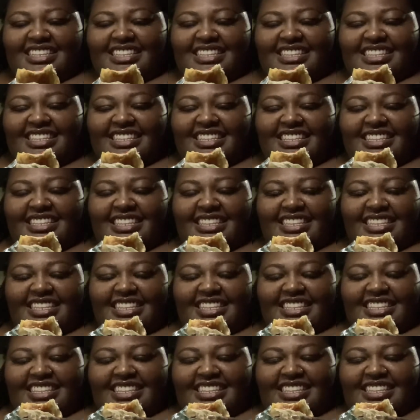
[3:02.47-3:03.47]

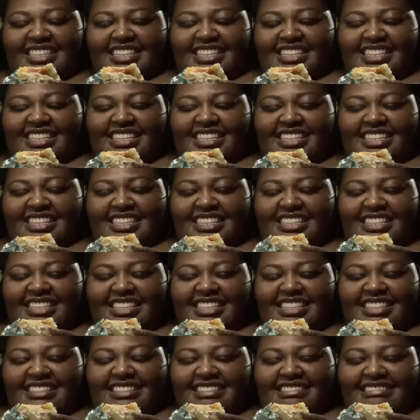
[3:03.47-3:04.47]

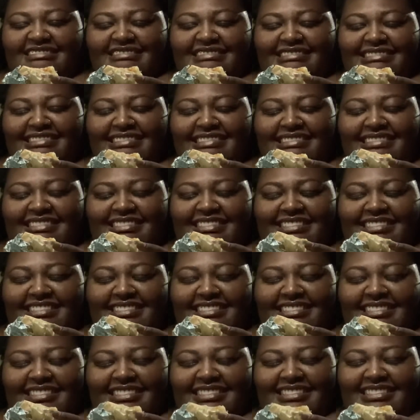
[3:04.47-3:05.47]

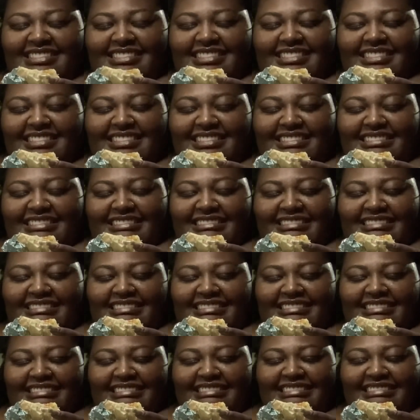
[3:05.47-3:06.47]

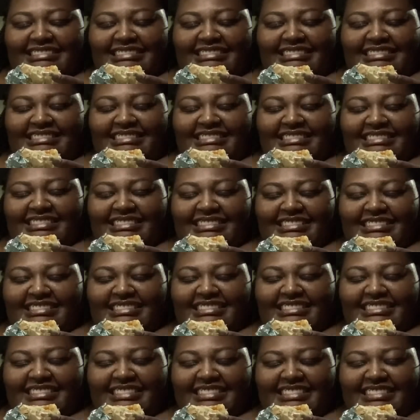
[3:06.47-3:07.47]

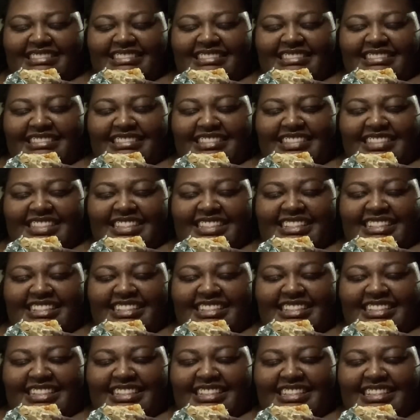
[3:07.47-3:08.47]

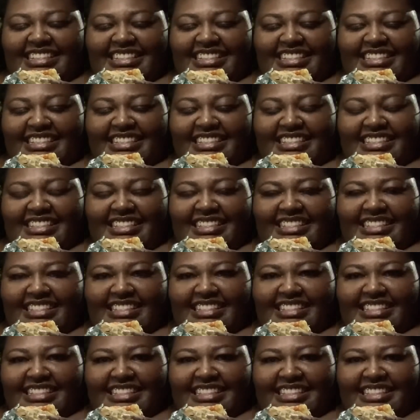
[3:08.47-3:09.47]

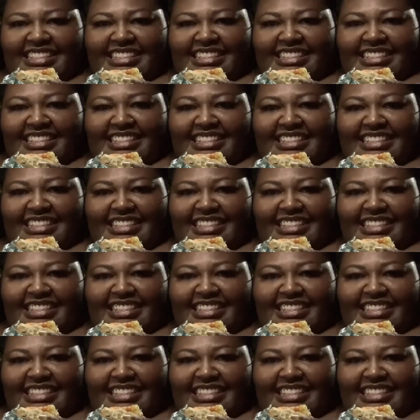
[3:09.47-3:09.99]
[no speech]